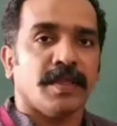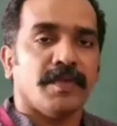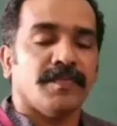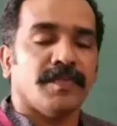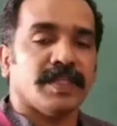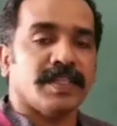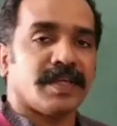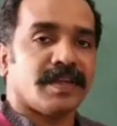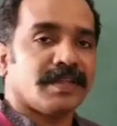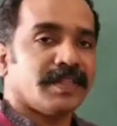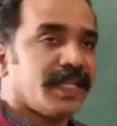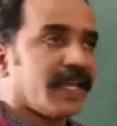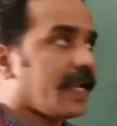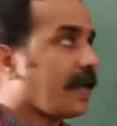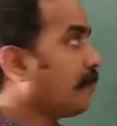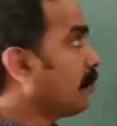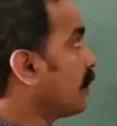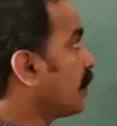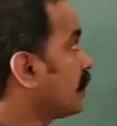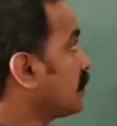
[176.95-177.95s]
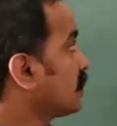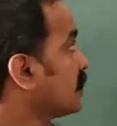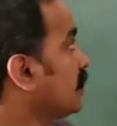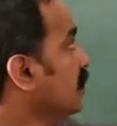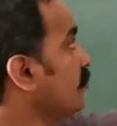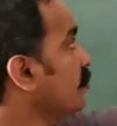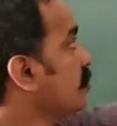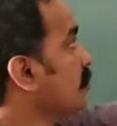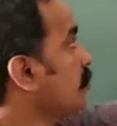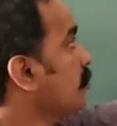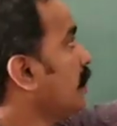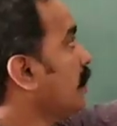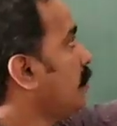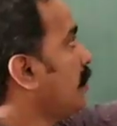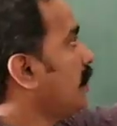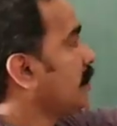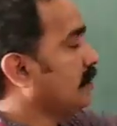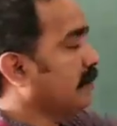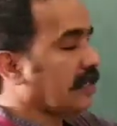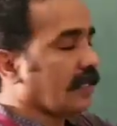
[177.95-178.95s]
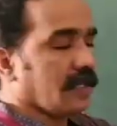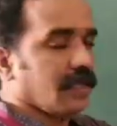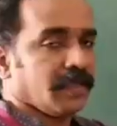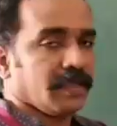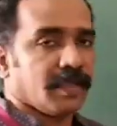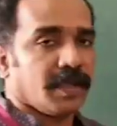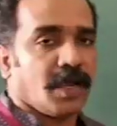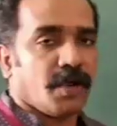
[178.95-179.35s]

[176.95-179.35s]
whether the number is divisible by 3.